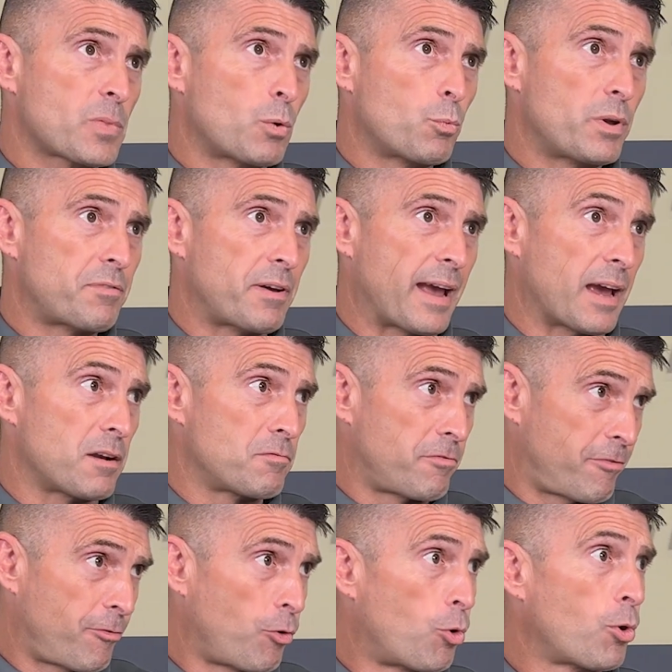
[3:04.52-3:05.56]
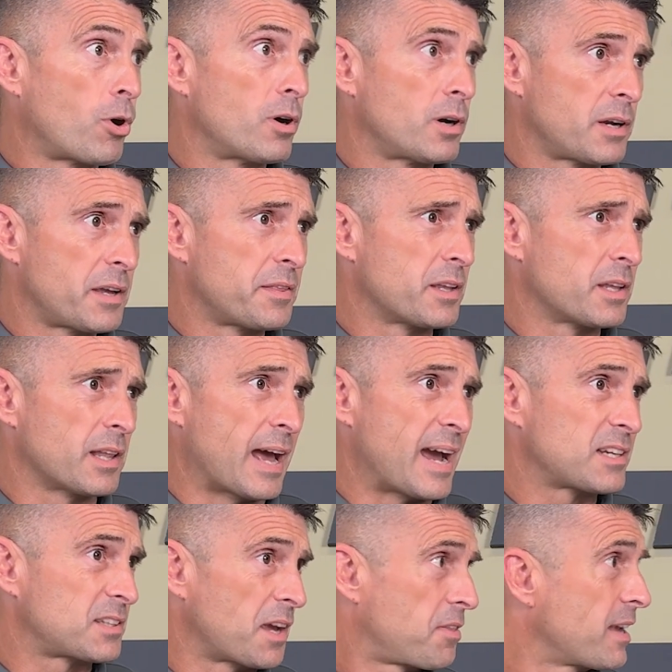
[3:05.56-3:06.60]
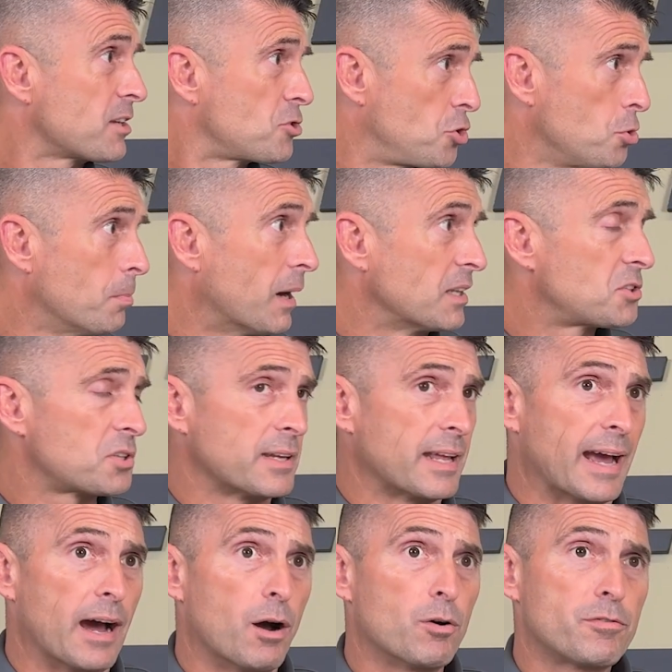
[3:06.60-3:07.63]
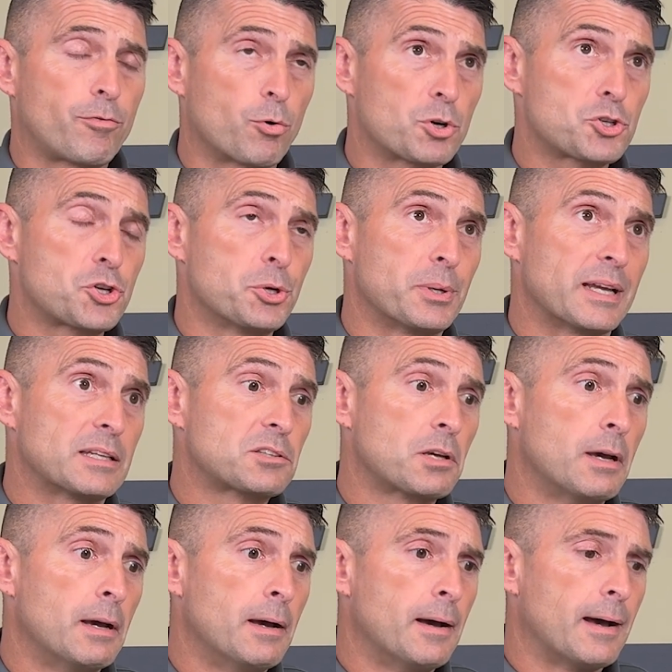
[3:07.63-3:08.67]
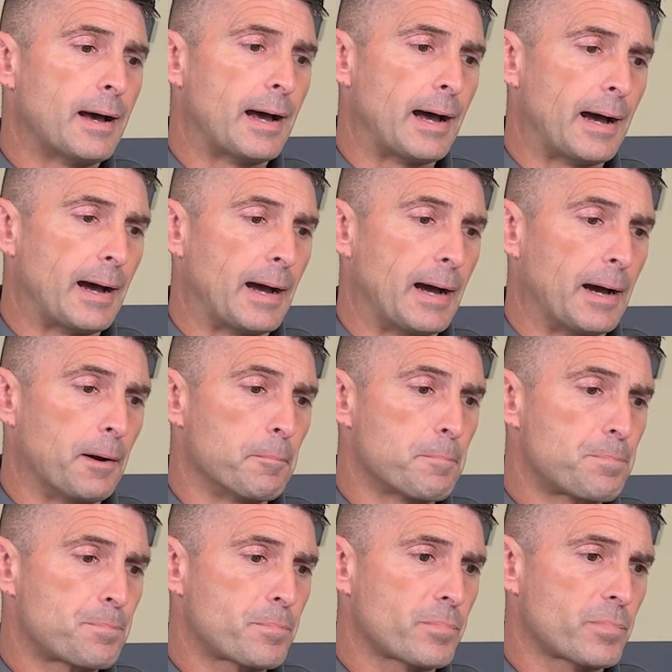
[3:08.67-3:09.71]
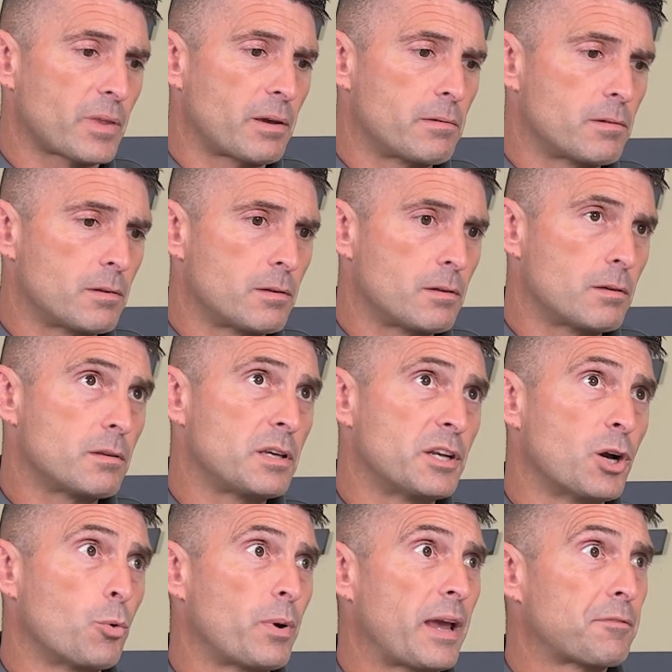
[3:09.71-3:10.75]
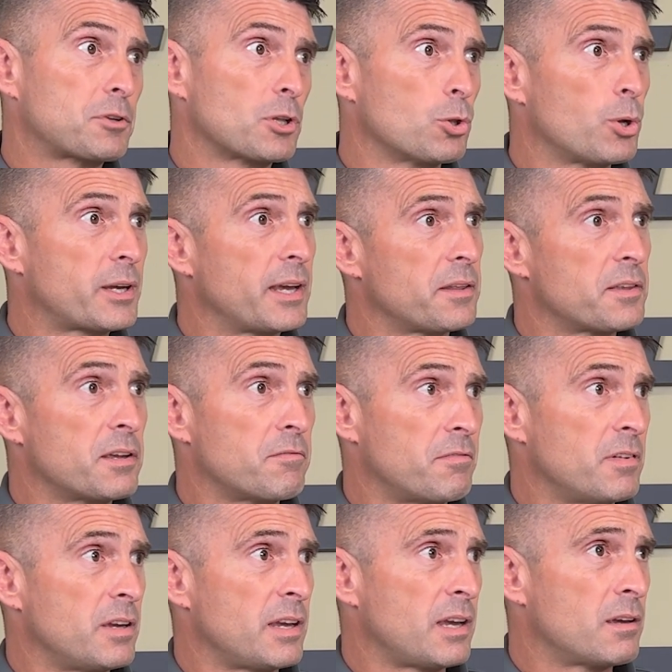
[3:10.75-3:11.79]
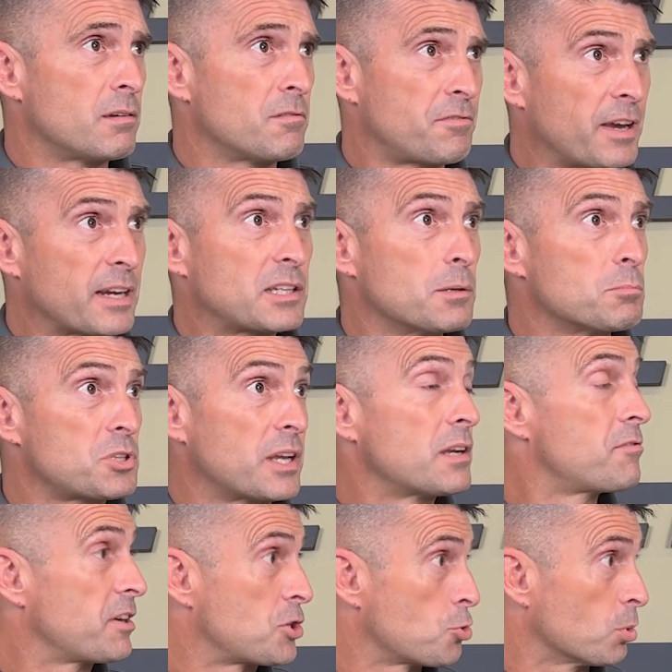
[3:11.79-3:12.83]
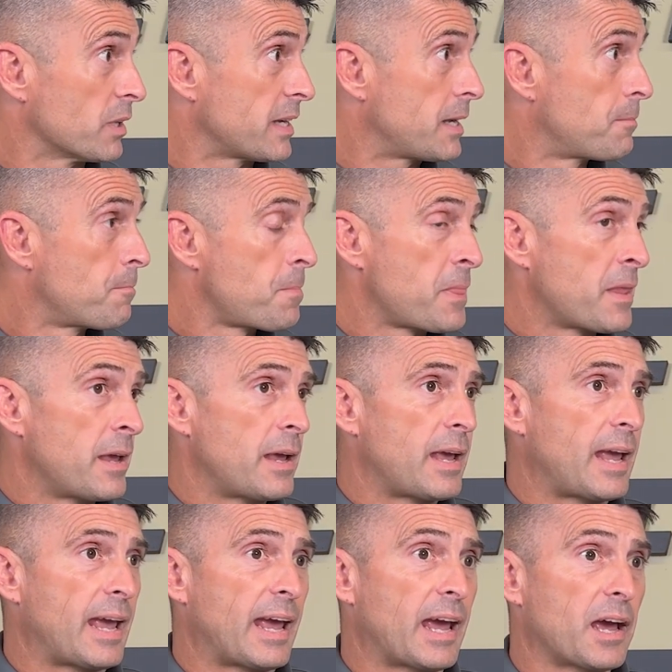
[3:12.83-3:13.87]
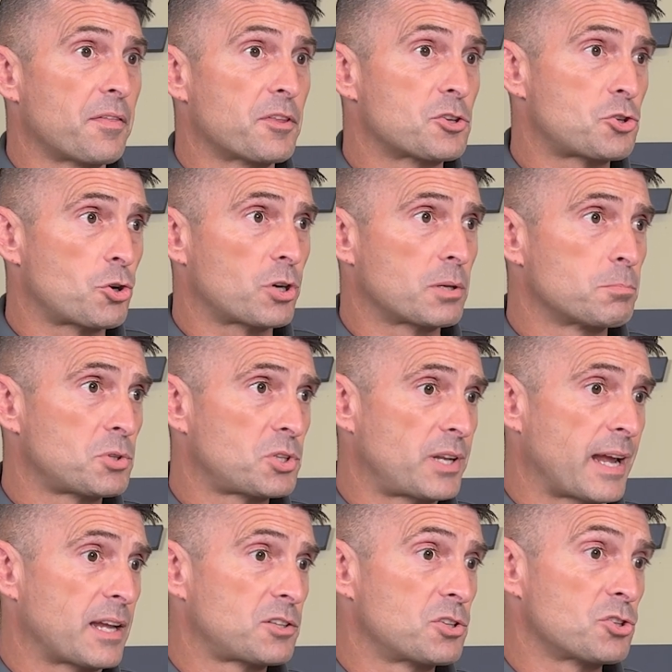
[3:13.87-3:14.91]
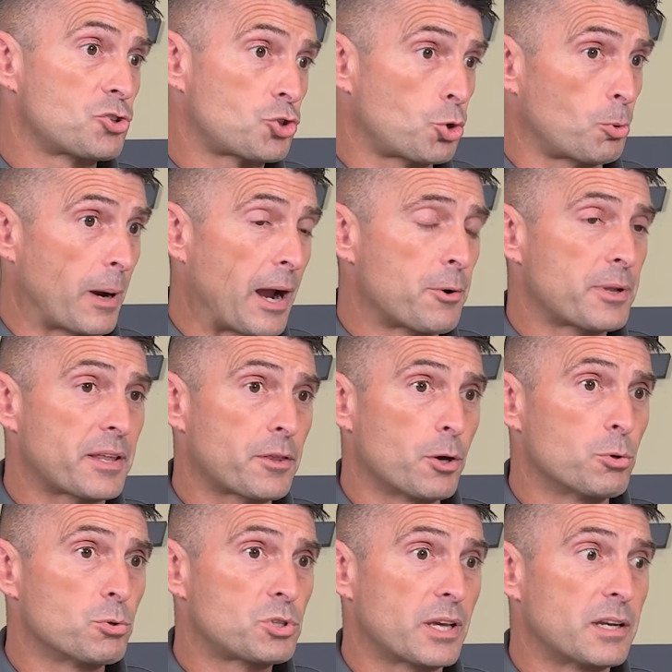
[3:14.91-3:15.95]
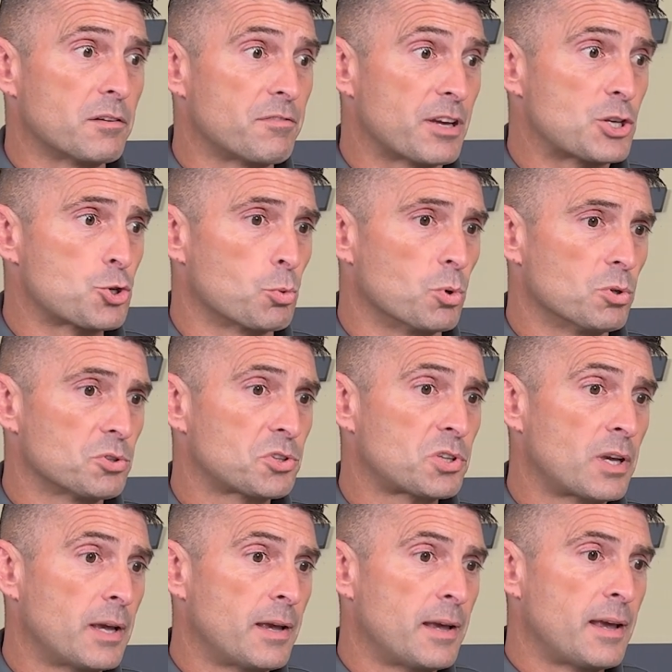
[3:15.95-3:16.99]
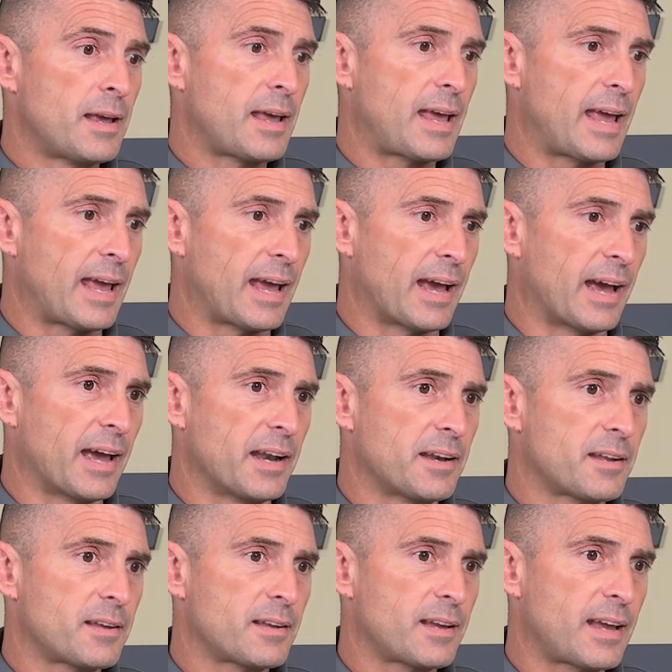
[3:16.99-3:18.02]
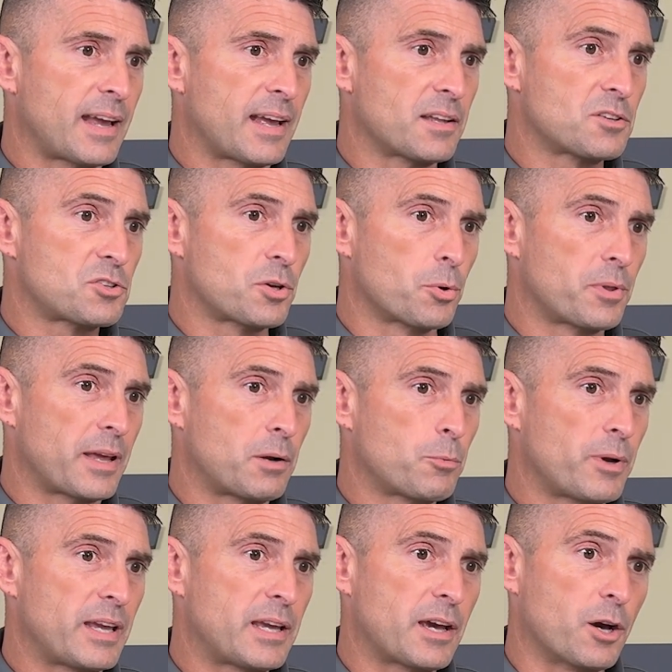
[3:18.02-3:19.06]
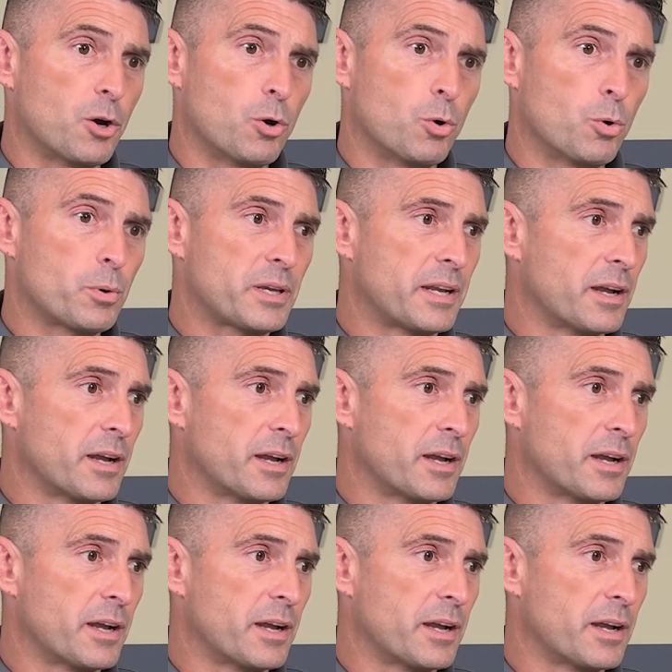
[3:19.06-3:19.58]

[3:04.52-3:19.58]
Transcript: We've had 4 in the last, I think, 2 months now, 4 shootings. We have to look at the victims individually and the circumstances surrounding those individuals. And so then we go,